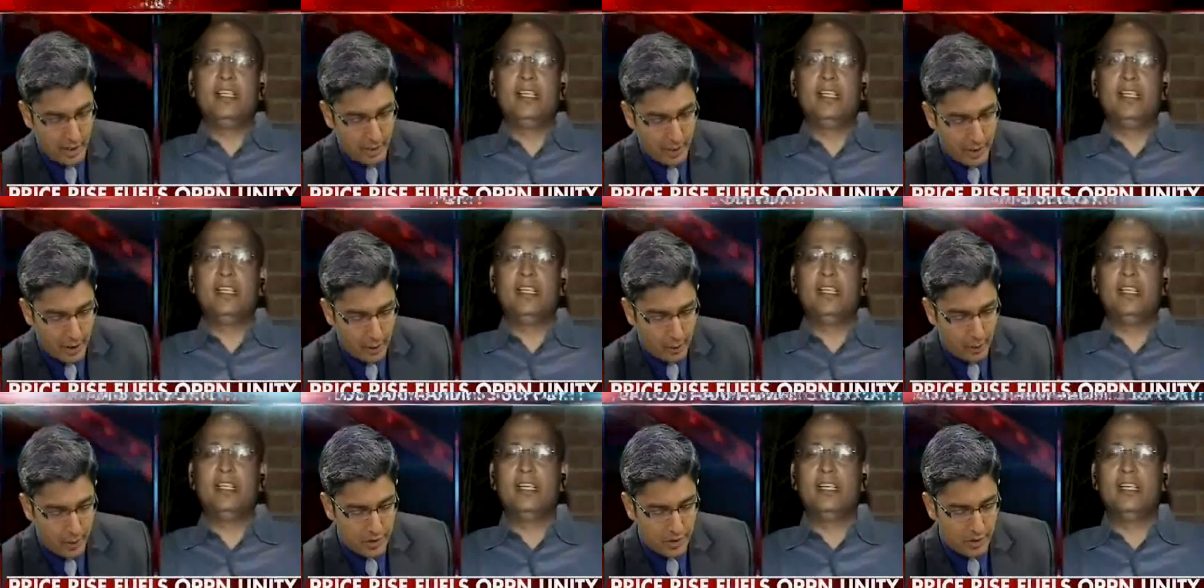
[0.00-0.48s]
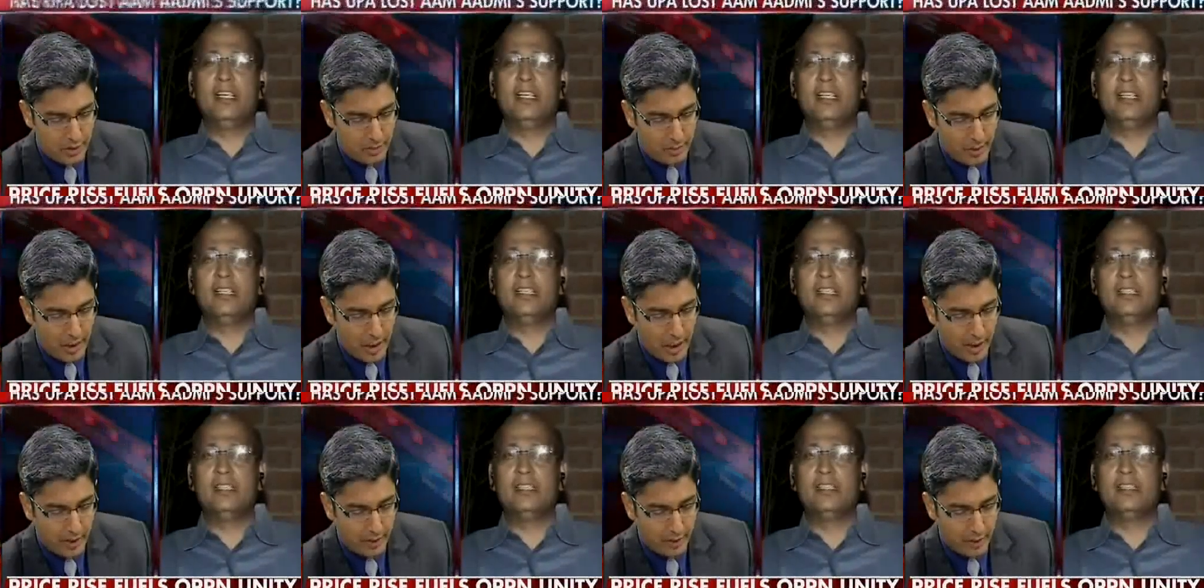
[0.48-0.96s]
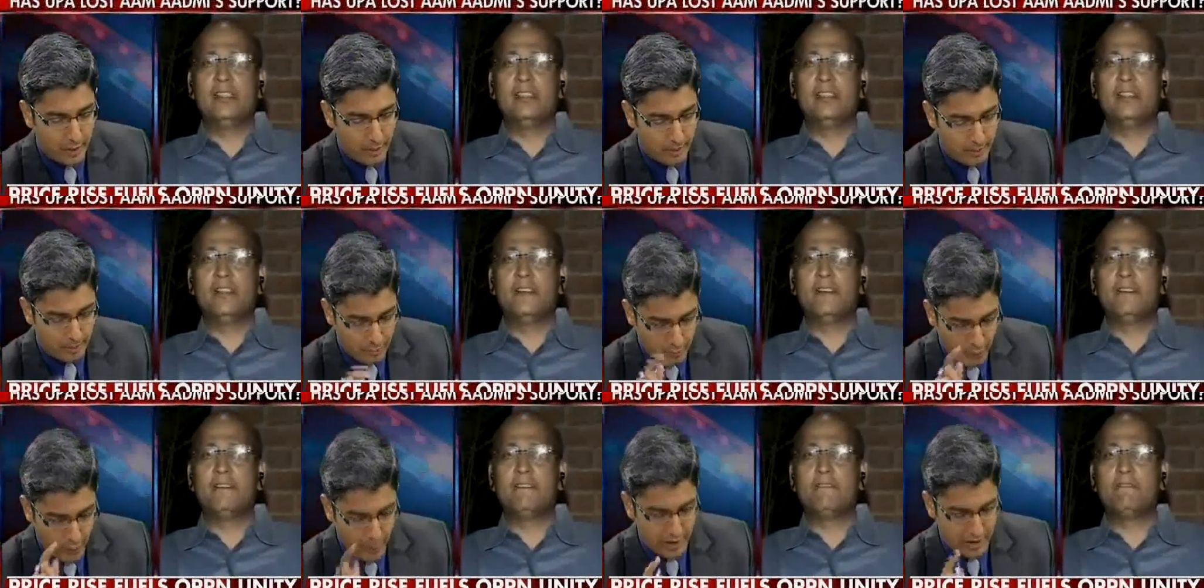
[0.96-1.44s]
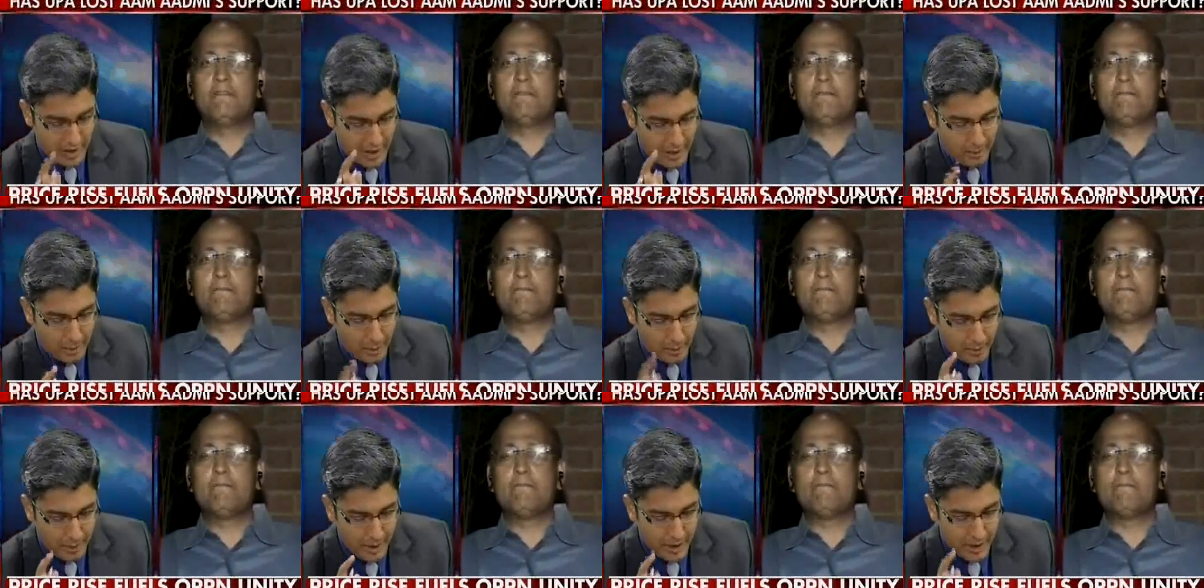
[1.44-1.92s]
Speaker 1: NDA when it was in power the, for
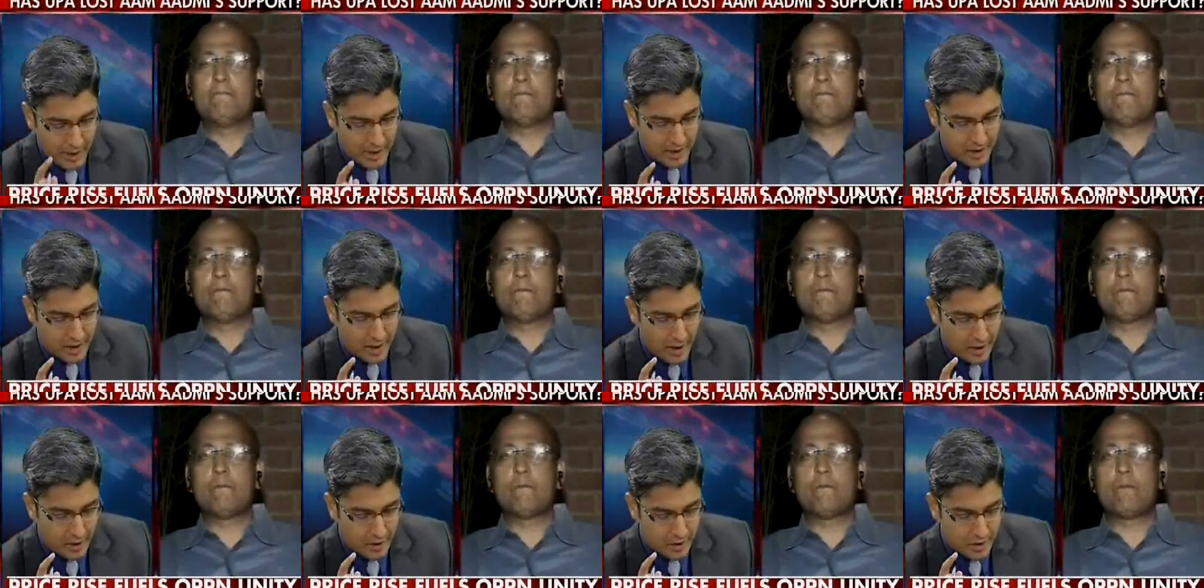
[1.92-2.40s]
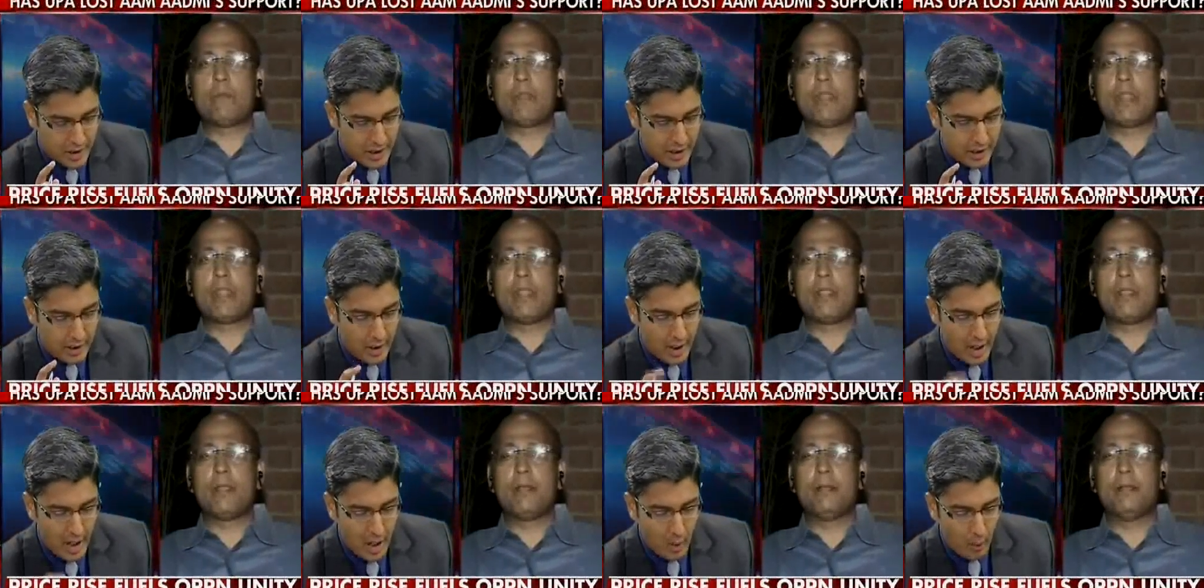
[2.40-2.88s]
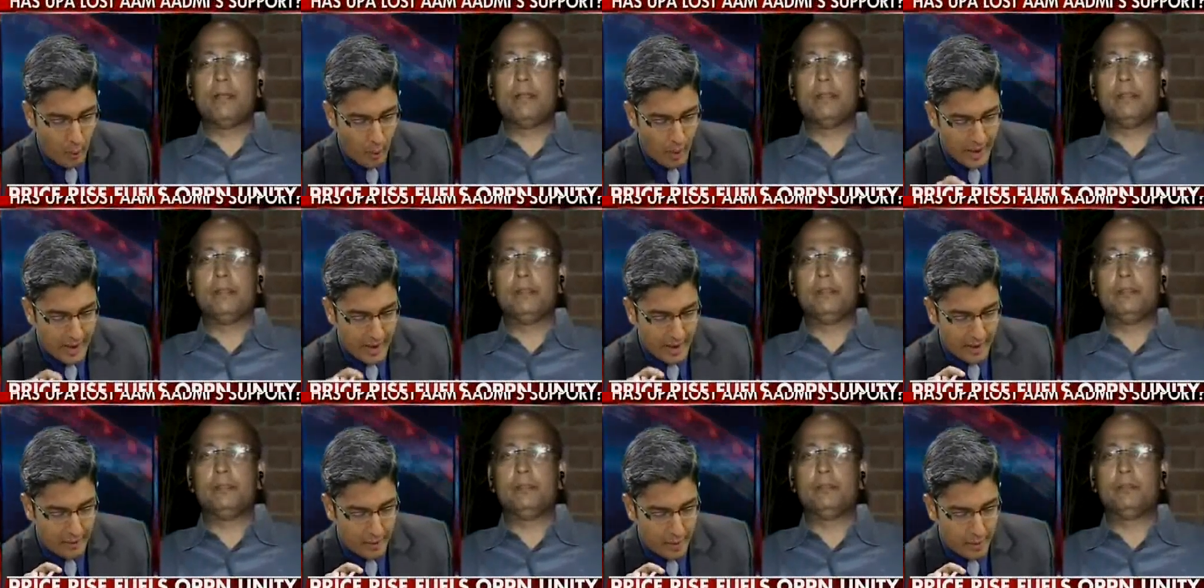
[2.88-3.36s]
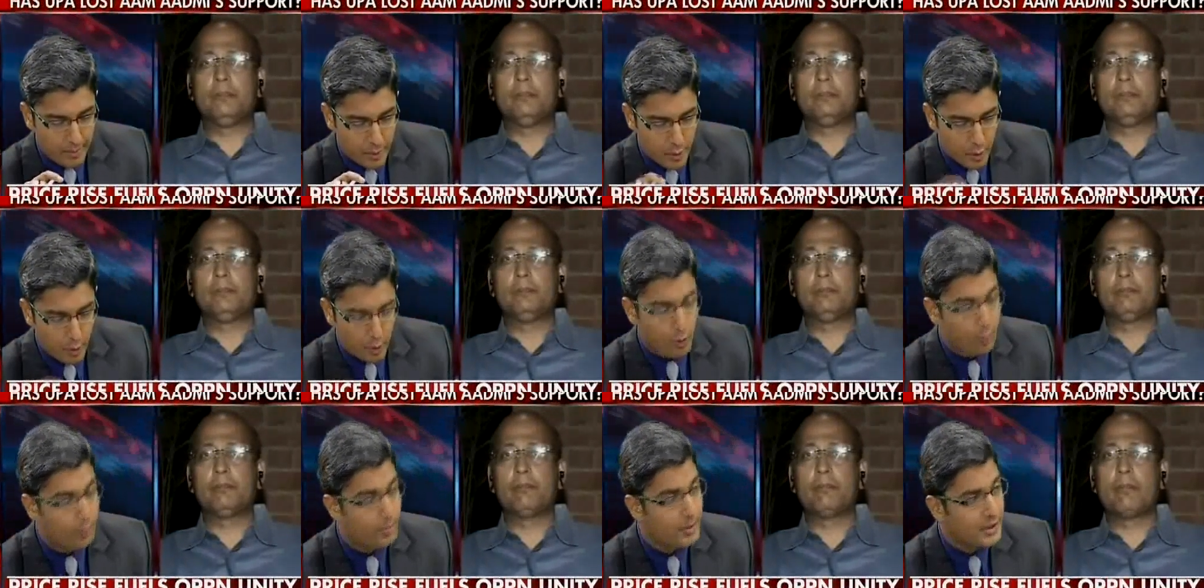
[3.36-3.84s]
example PDS kerosene went up from
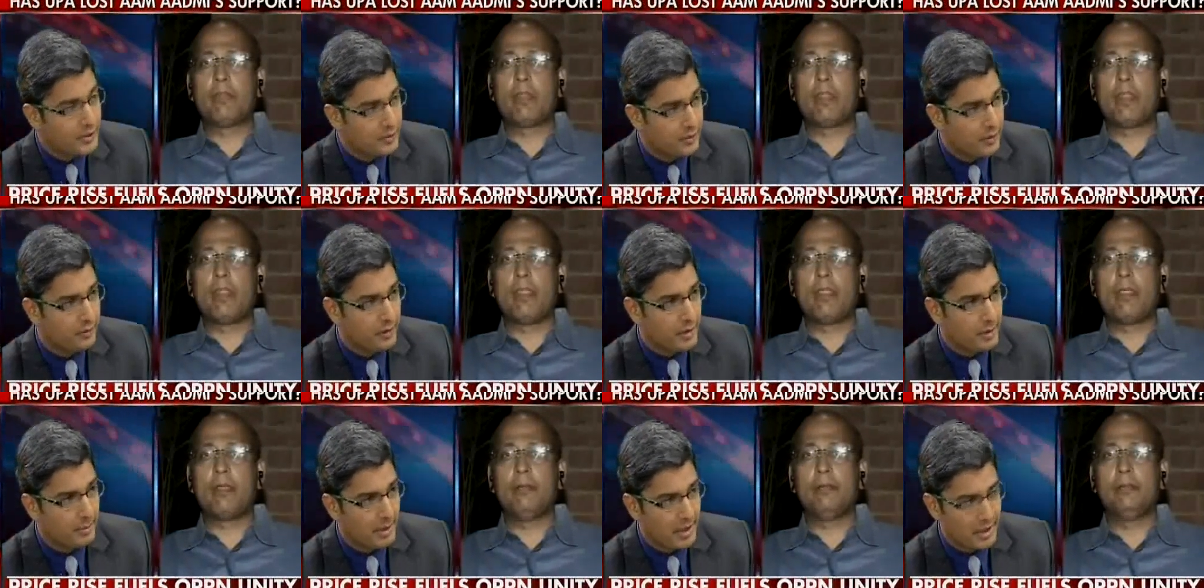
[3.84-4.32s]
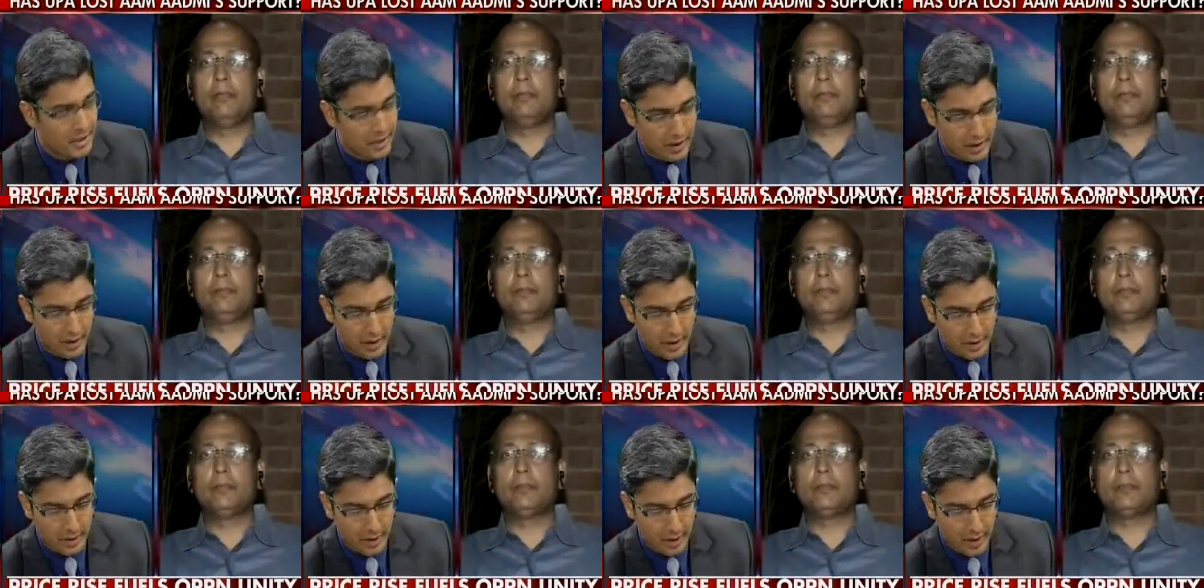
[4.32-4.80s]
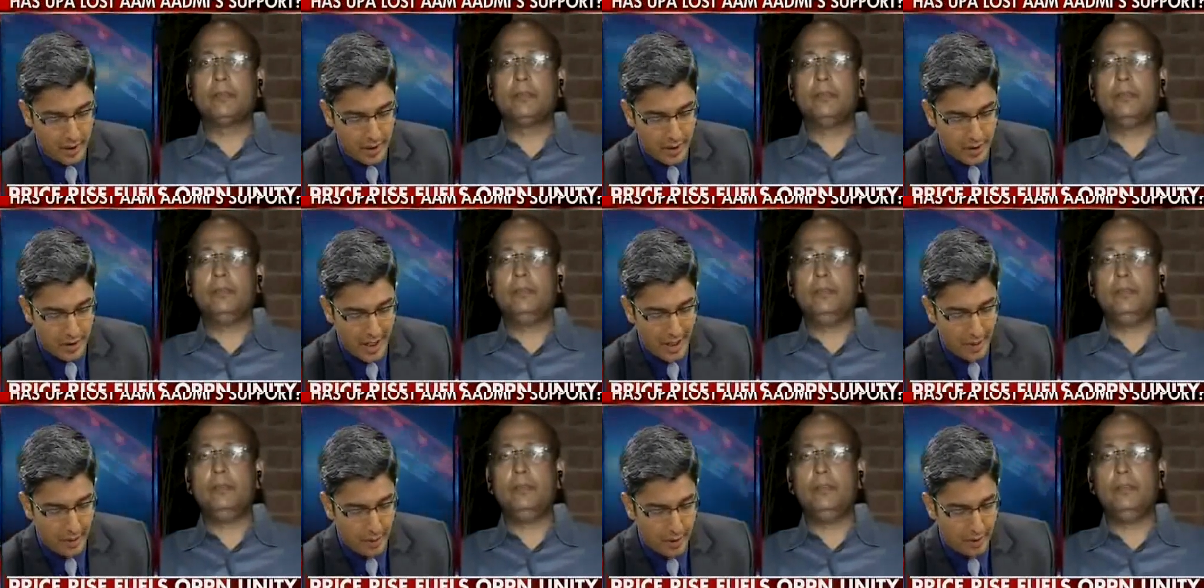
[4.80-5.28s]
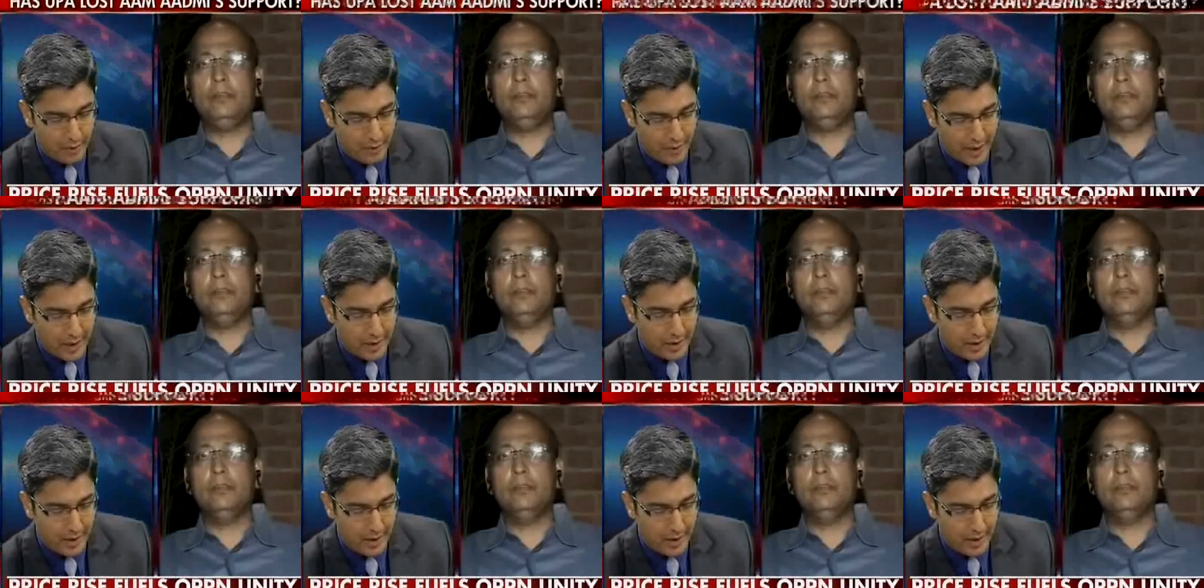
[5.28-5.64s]
2 rupees 50 paise a litre in January of